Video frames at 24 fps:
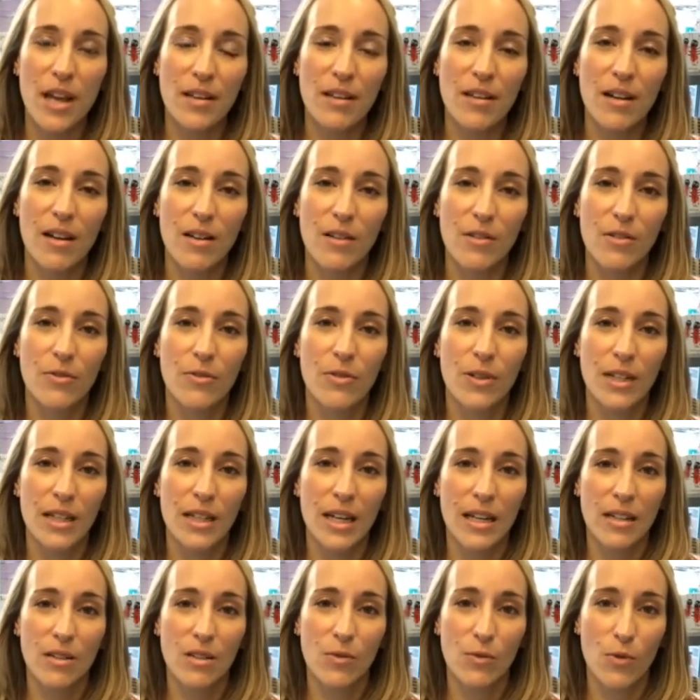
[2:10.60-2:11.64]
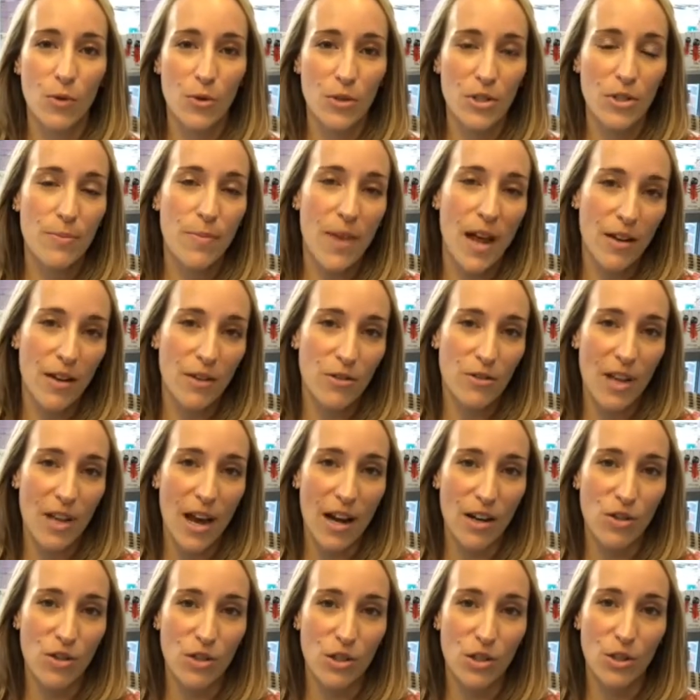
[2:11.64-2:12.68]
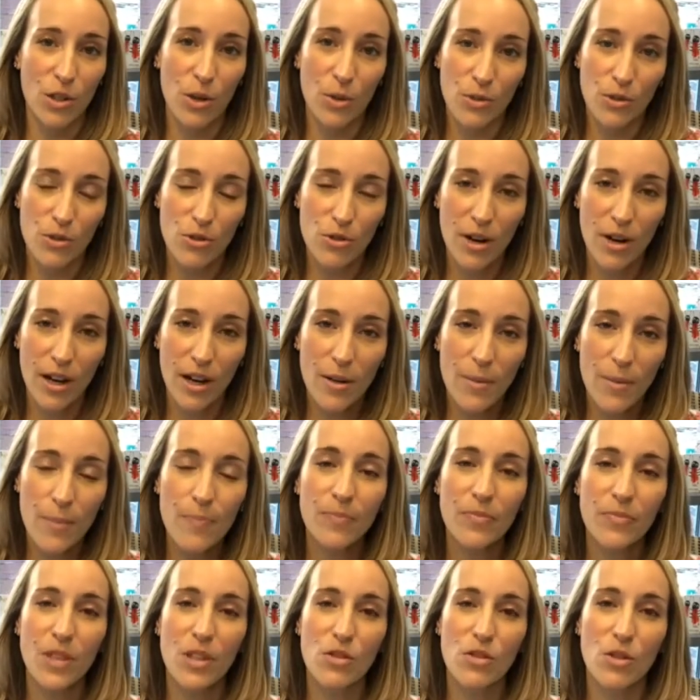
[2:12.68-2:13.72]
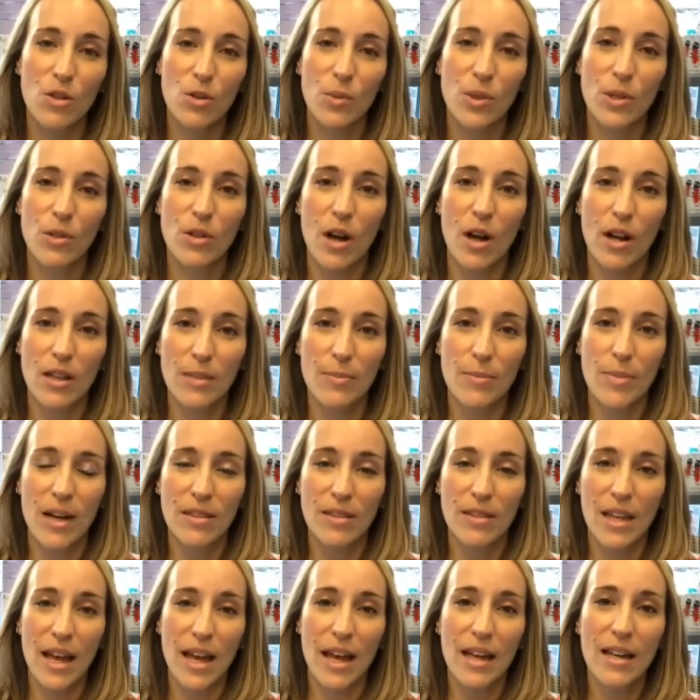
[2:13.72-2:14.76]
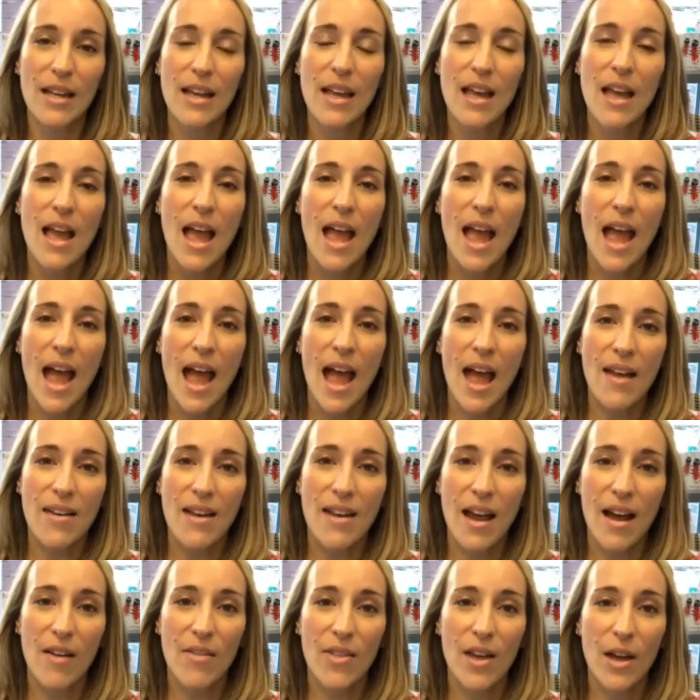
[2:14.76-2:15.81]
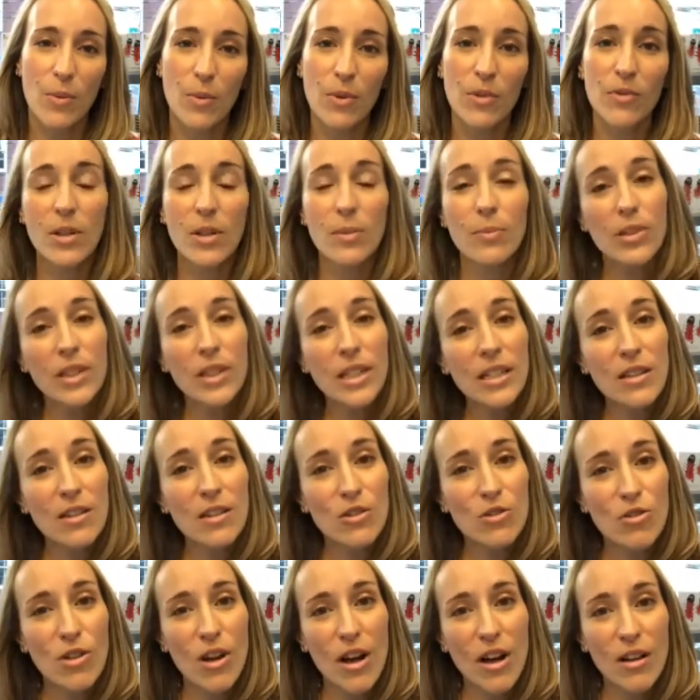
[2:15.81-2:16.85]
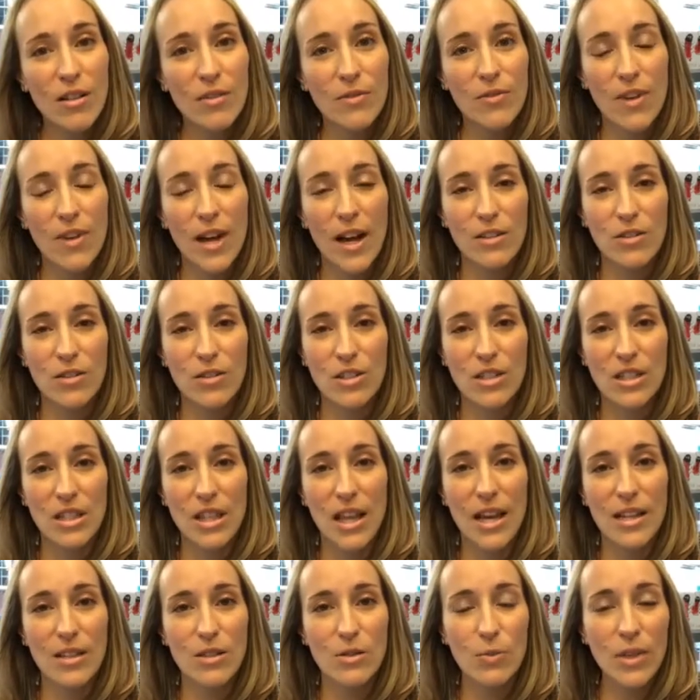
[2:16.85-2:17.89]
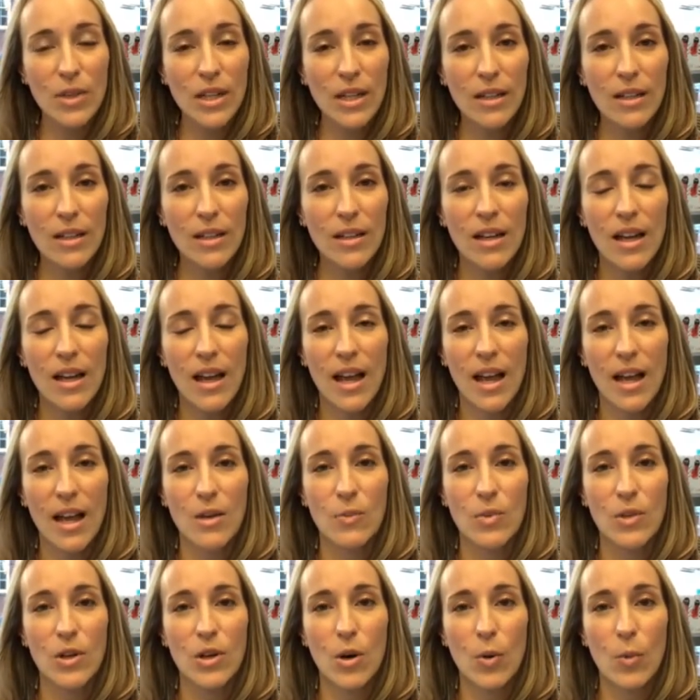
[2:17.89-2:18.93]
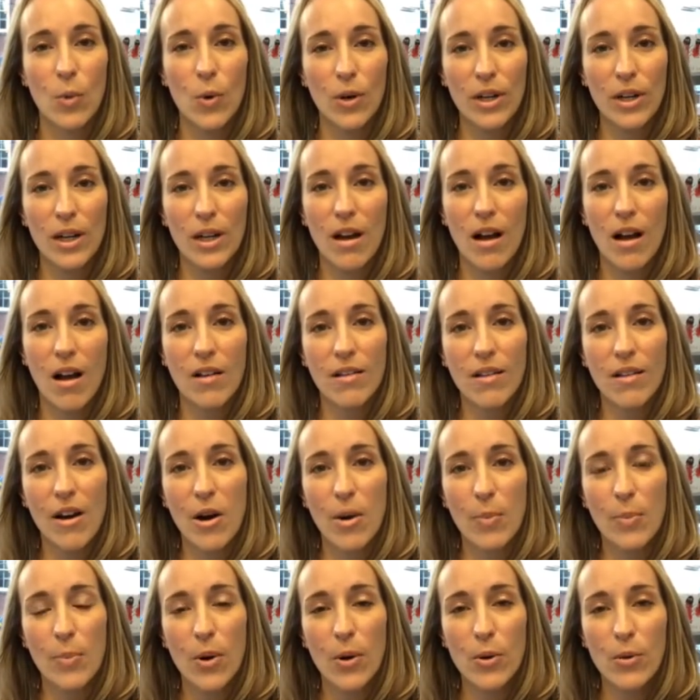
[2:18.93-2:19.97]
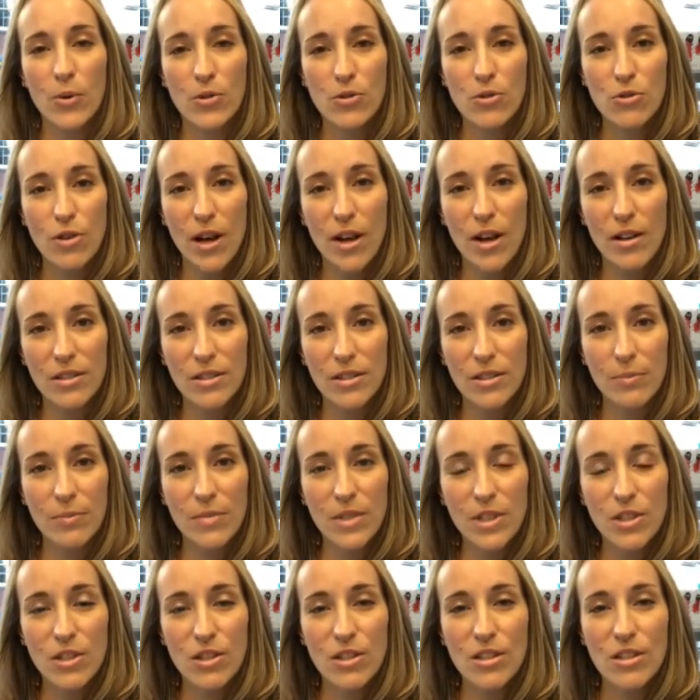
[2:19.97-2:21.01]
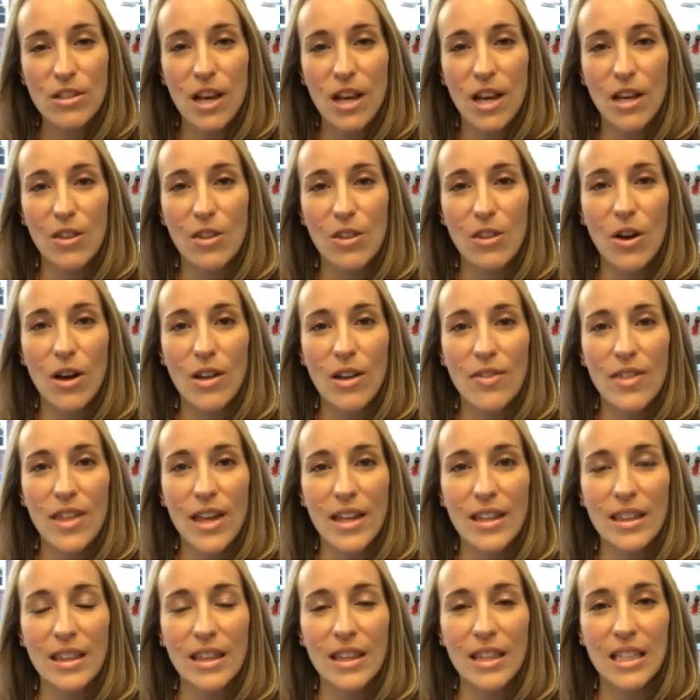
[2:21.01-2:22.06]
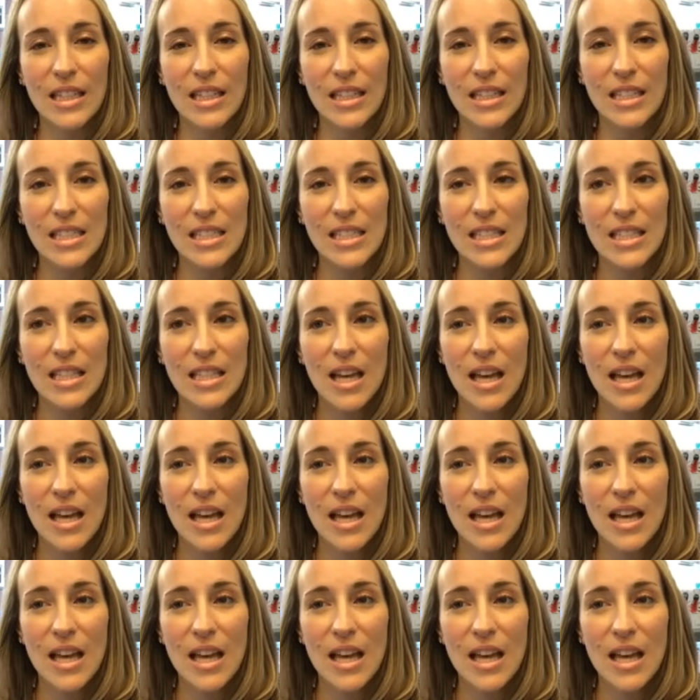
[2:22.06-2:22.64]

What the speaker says: of divorce matters actually go to trial. So we talked about that. And now that we've completed the trial, in fact, just last week, and we are working on our post-trial submissions, I thought that these